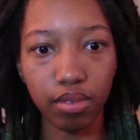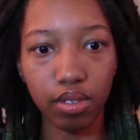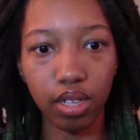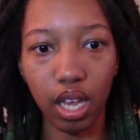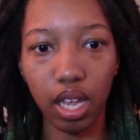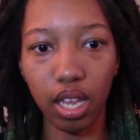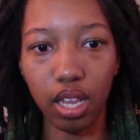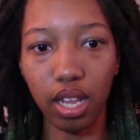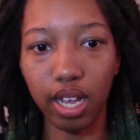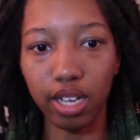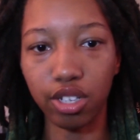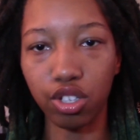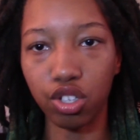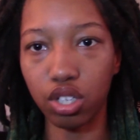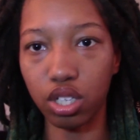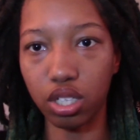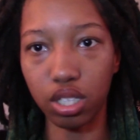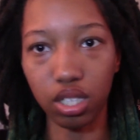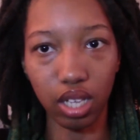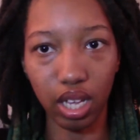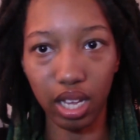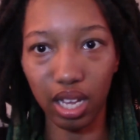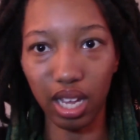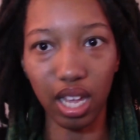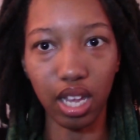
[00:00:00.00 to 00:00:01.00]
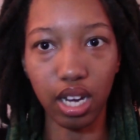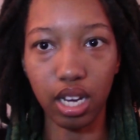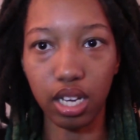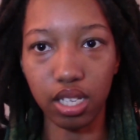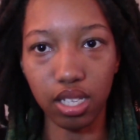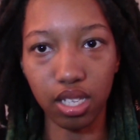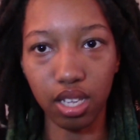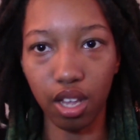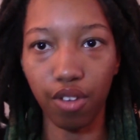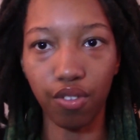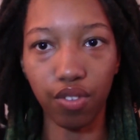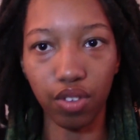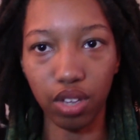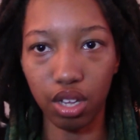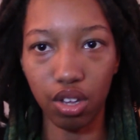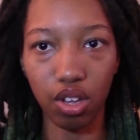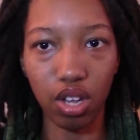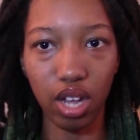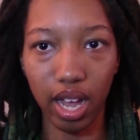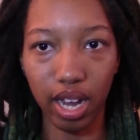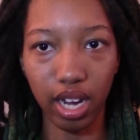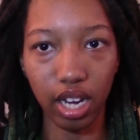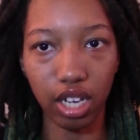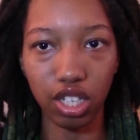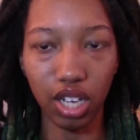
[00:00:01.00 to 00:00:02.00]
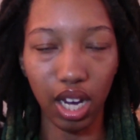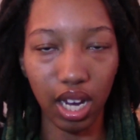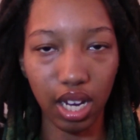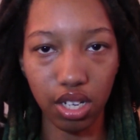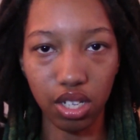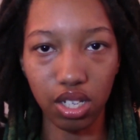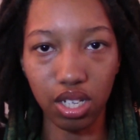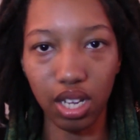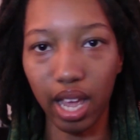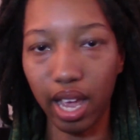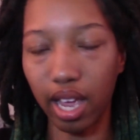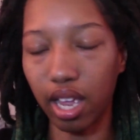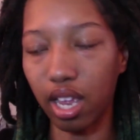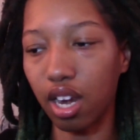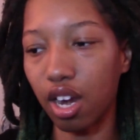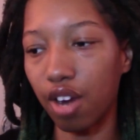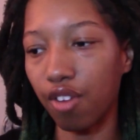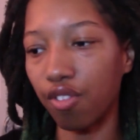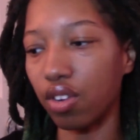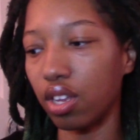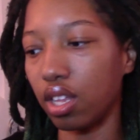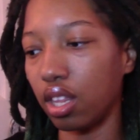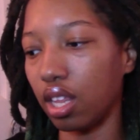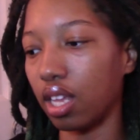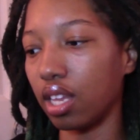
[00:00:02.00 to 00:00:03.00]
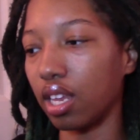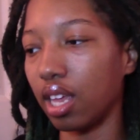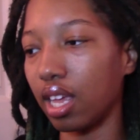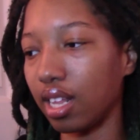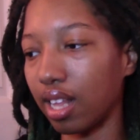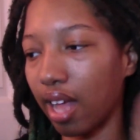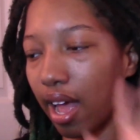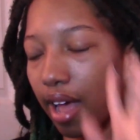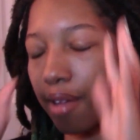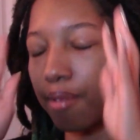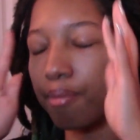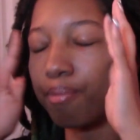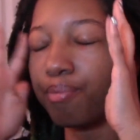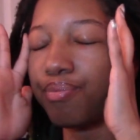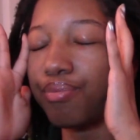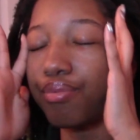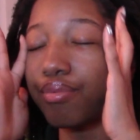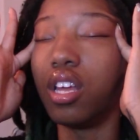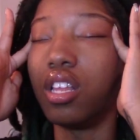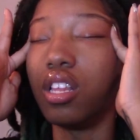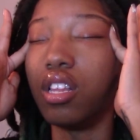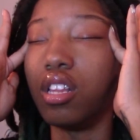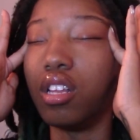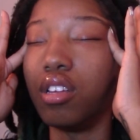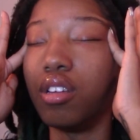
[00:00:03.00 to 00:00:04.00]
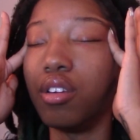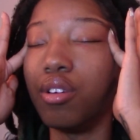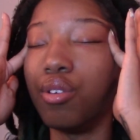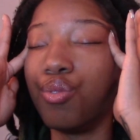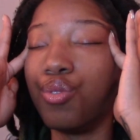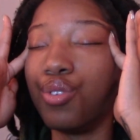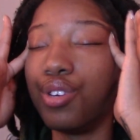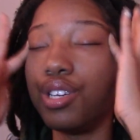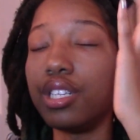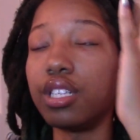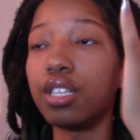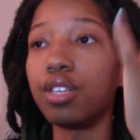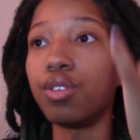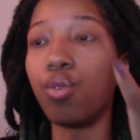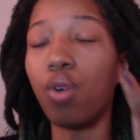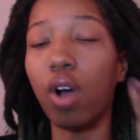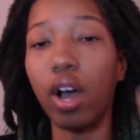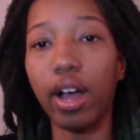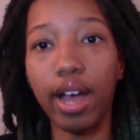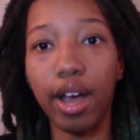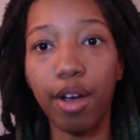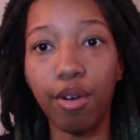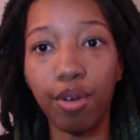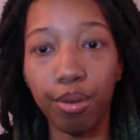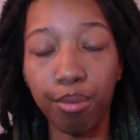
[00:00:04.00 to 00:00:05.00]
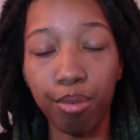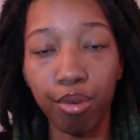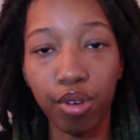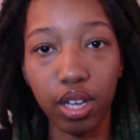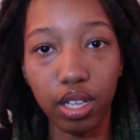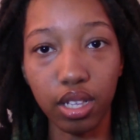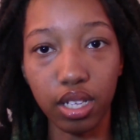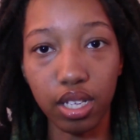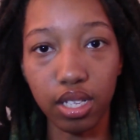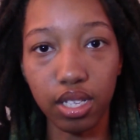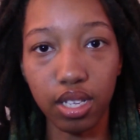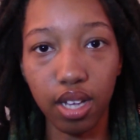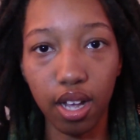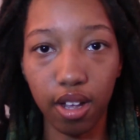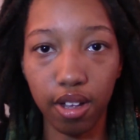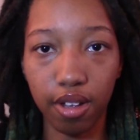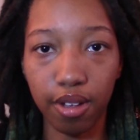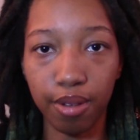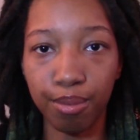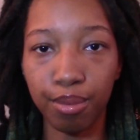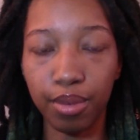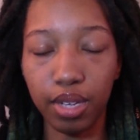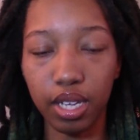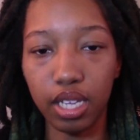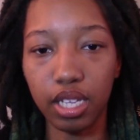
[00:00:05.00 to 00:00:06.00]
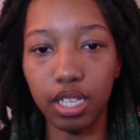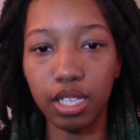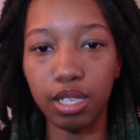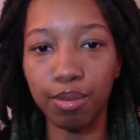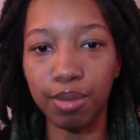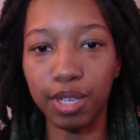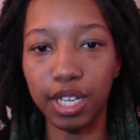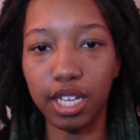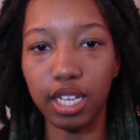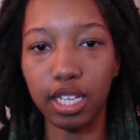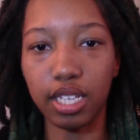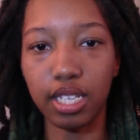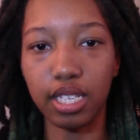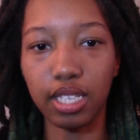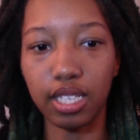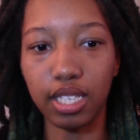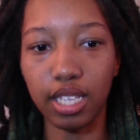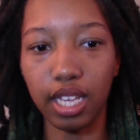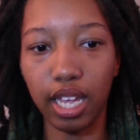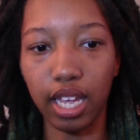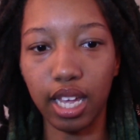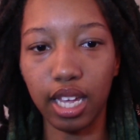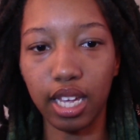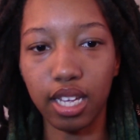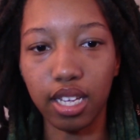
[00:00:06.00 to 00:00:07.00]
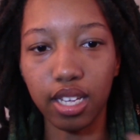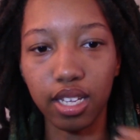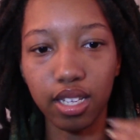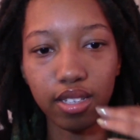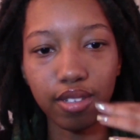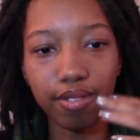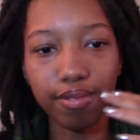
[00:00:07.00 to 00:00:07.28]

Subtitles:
And that's just, like, in itself, like, you gotta change that and everything like that. The reason why I would bring this up is because, like,